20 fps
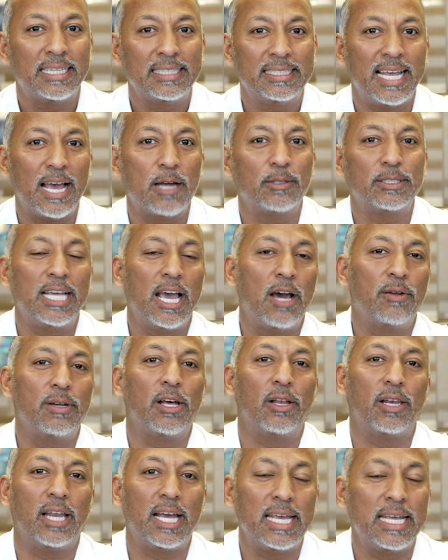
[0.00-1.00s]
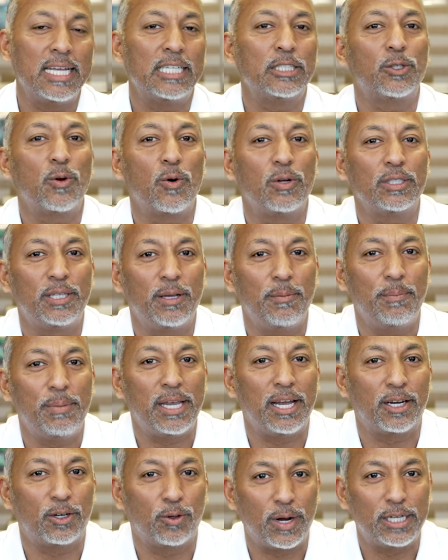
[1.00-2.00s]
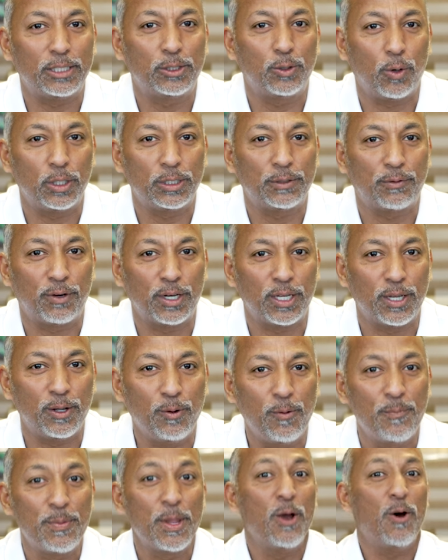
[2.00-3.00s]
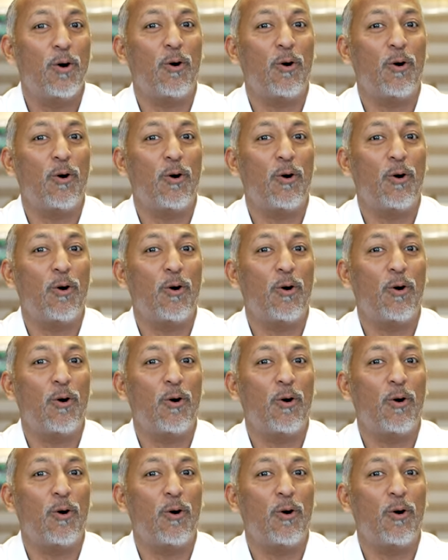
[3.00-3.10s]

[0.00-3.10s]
downtown LA is going to be a great choice for you,